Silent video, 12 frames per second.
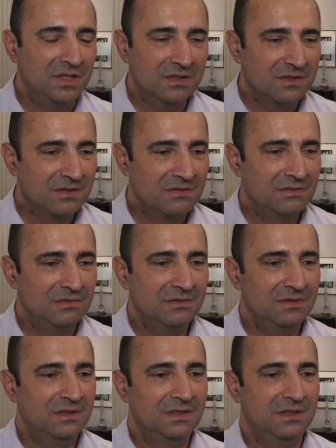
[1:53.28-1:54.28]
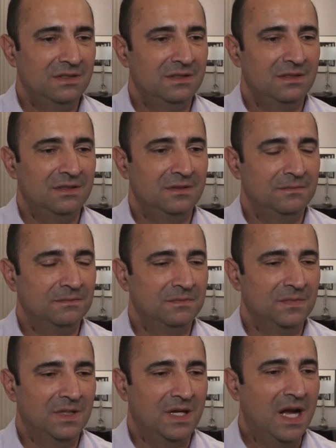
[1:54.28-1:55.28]
Middle school, um,
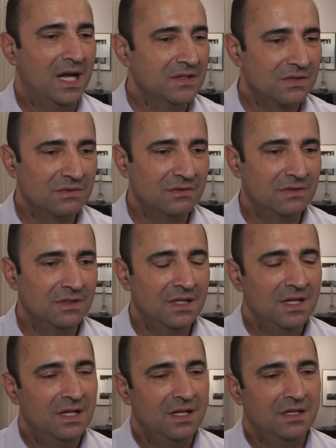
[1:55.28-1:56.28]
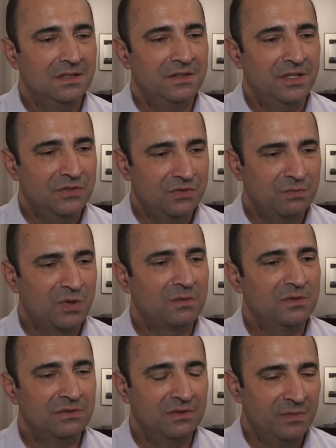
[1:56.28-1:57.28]
high school, they should
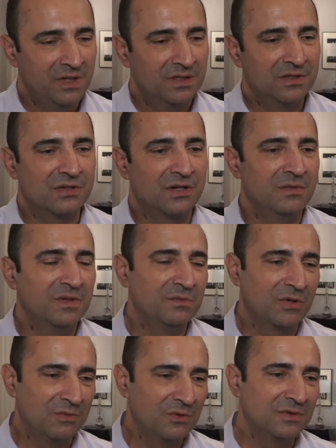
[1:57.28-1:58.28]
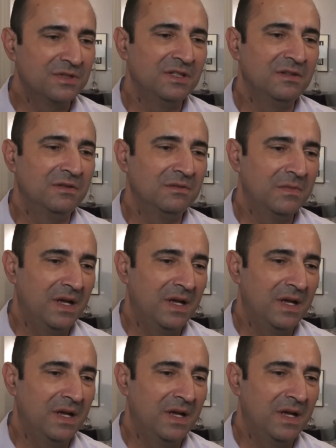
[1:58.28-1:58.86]
probably do a better job in promoting